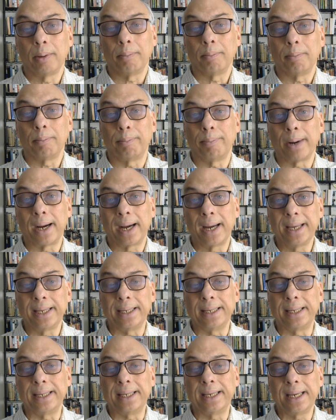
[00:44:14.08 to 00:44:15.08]
by
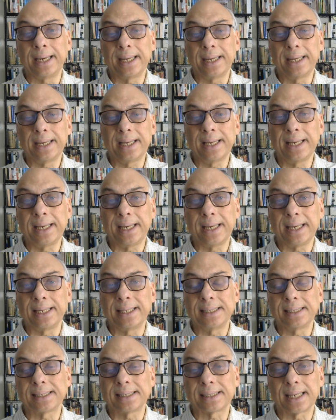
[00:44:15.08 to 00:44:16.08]
gaining
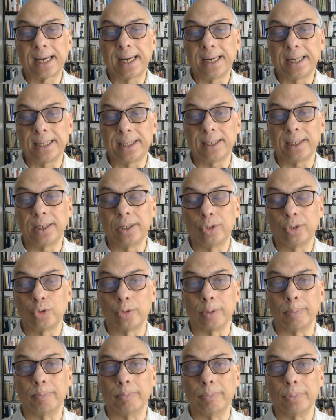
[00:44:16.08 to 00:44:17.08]
insight
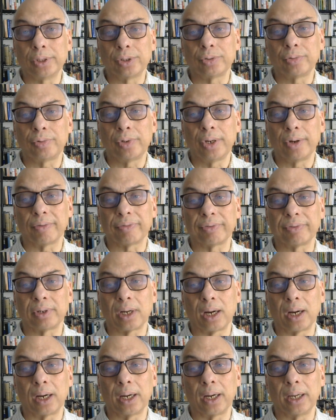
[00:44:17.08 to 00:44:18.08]
into the mystery of
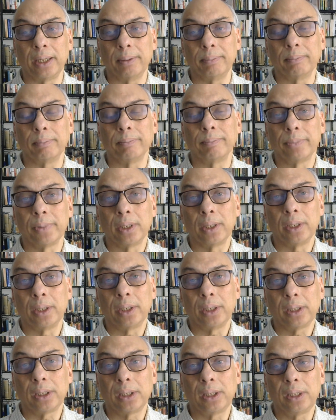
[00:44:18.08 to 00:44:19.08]
time,
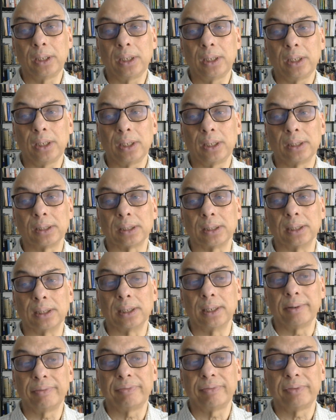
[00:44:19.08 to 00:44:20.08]
he is
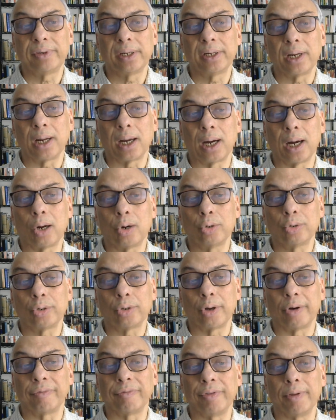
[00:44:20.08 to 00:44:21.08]
lifted
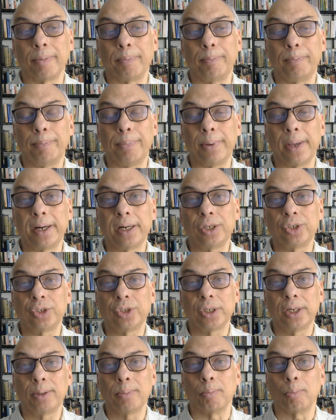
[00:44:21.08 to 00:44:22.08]
out of the
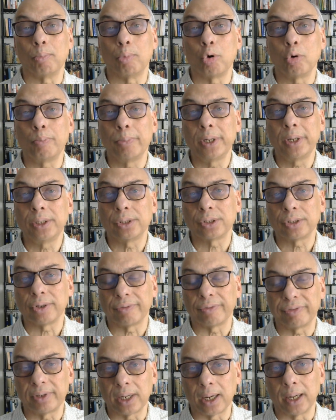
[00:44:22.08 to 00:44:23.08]
perishing moments
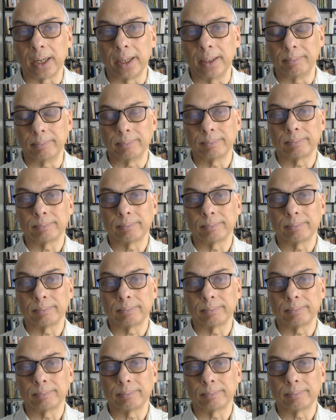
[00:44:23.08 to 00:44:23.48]
of time.